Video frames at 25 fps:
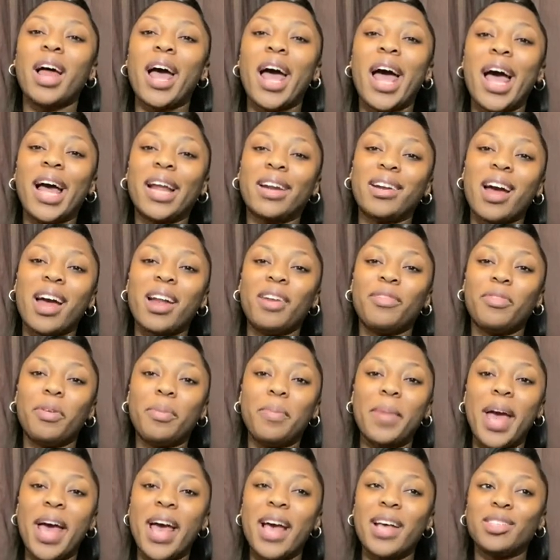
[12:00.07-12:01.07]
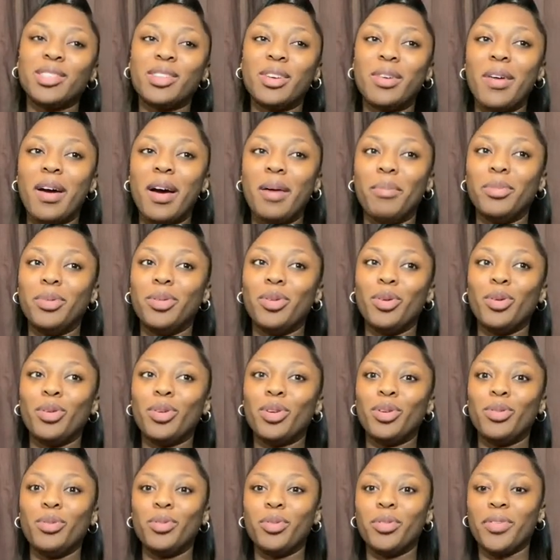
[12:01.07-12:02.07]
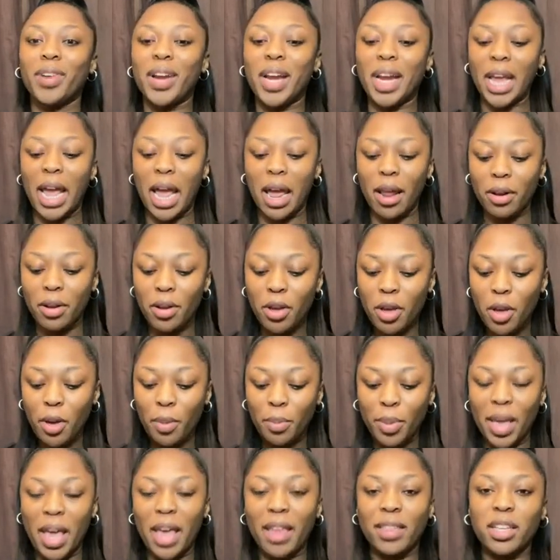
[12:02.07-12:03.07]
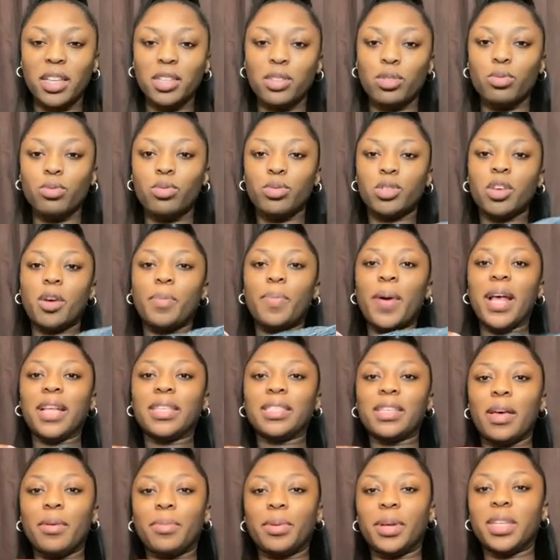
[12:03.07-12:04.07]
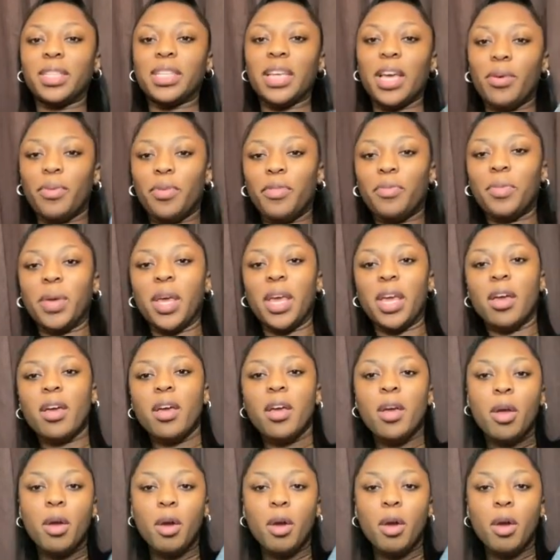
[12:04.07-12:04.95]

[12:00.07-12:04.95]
lie i had kind of a mess so i'm not gonna order it again but yeah these are also pants i'm gonna take with me